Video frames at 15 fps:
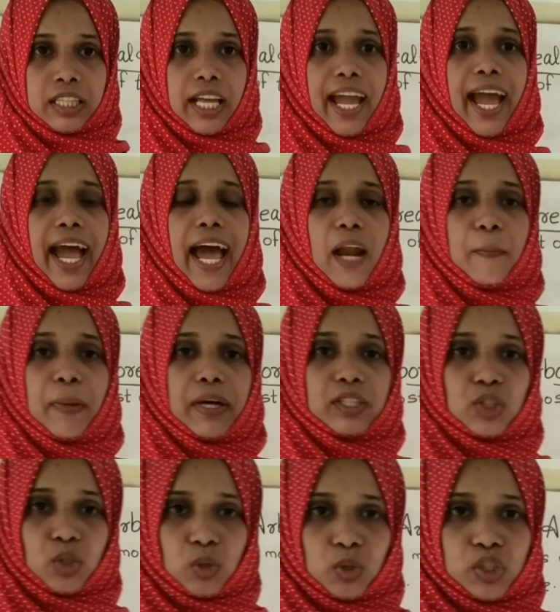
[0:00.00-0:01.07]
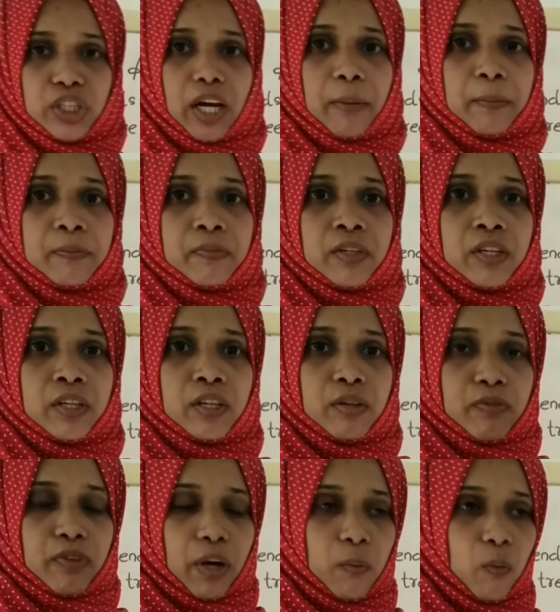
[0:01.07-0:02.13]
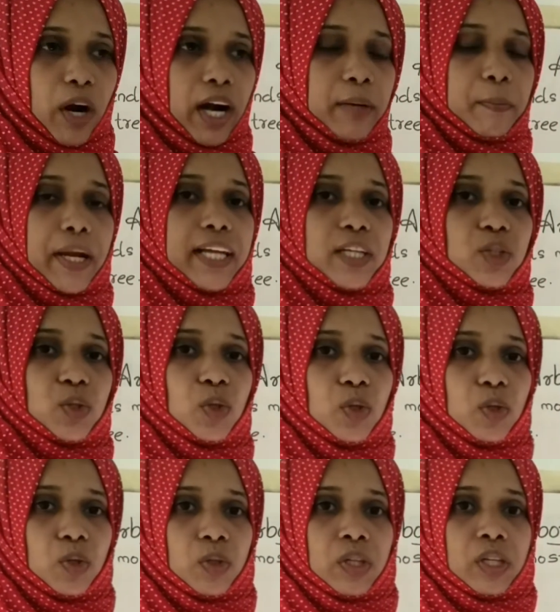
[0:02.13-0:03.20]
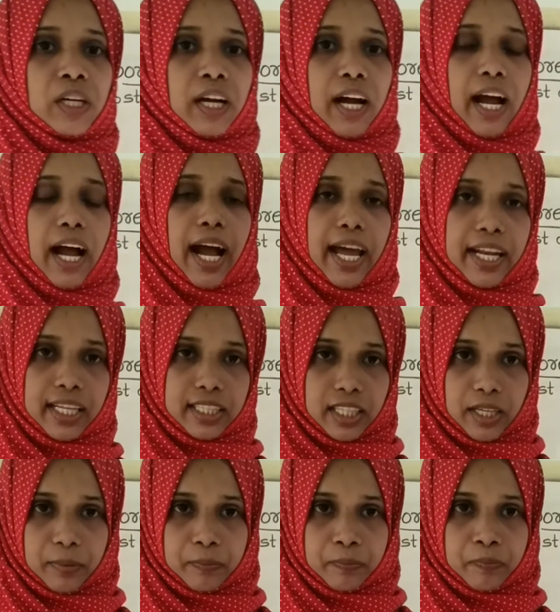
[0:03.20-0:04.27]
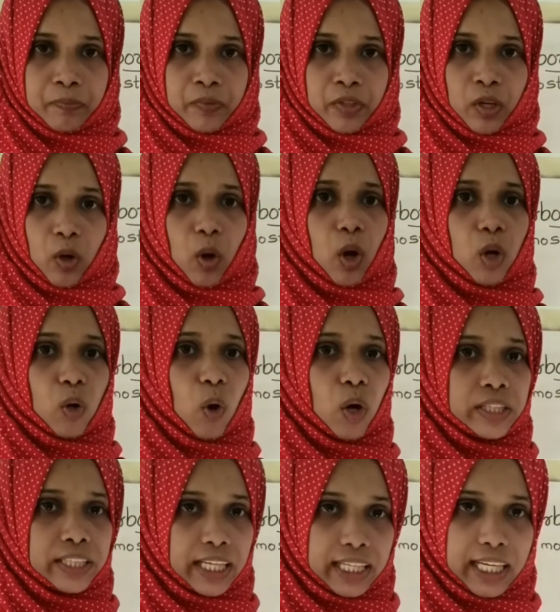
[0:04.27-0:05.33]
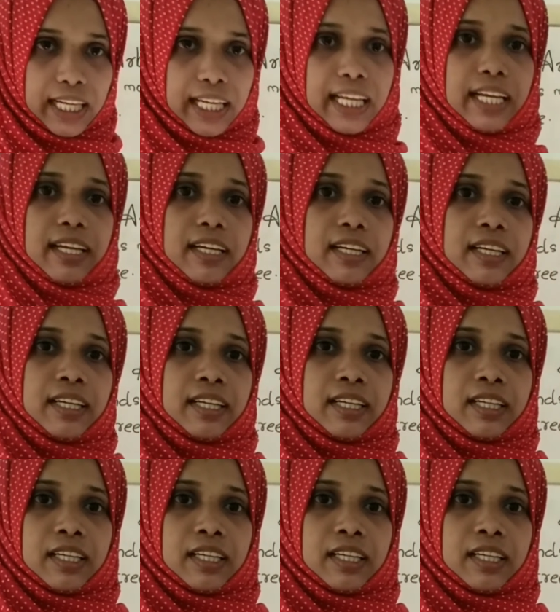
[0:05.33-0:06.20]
they help us to jump from one place to another or on the tree,